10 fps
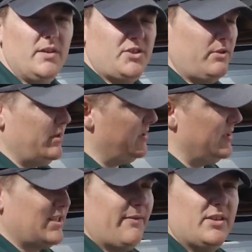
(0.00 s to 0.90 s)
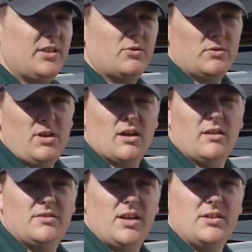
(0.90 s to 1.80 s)
This unit does have a central
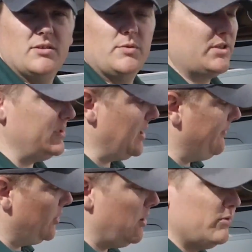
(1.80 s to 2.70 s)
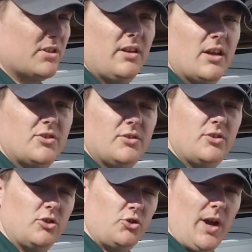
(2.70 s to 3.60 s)
docking station, which does have your hose connections,
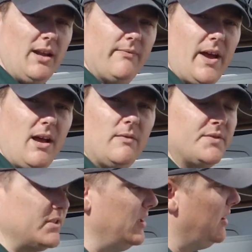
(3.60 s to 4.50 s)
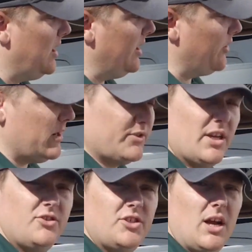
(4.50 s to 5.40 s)
your drain valves, your
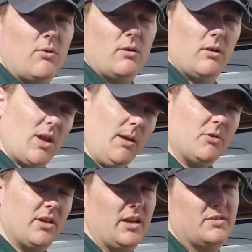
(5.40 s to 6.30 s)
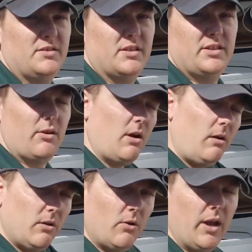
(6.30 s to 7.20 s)
outside shower, your cable connections, etc.,
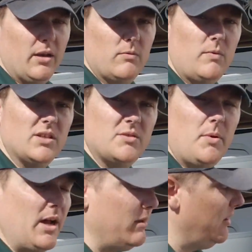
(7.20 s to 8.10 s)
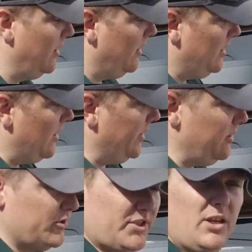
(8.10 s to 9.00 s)
all located in one spot. Now, in
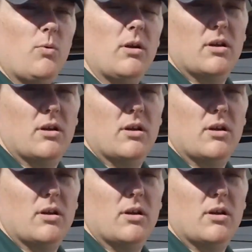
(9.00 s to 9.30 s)
your city water